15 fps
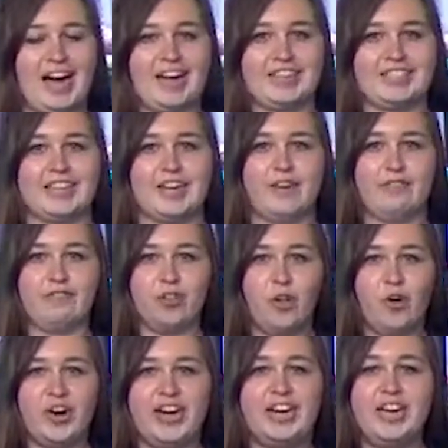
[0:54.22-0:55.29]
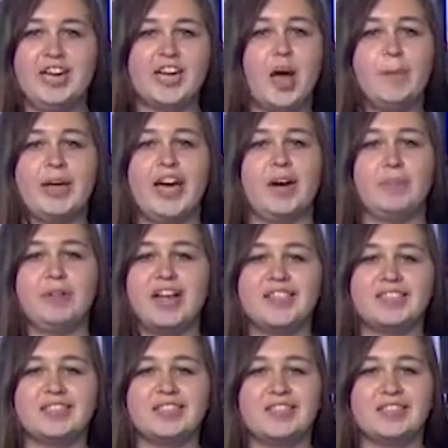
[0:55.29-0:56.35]
Isaiah Floyd coming out of
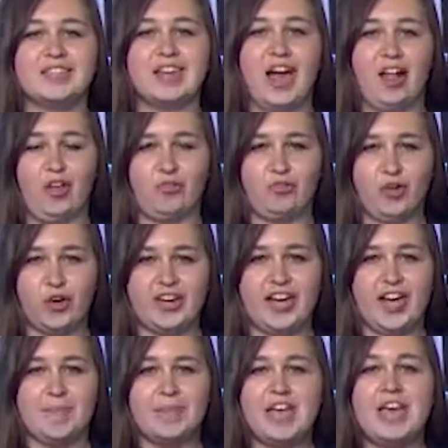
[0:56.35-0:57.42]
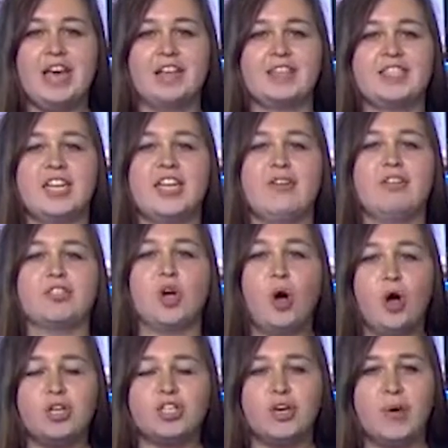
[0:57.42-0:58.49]
Pleasanton, California. The Sun Devils
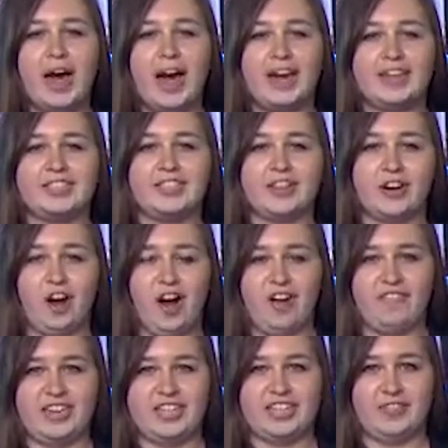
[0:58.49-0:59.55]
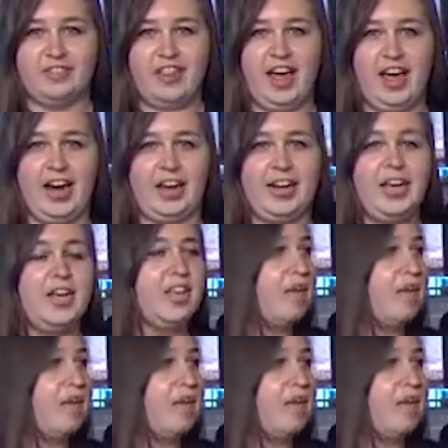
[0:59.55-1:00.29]
also added to their offensive line.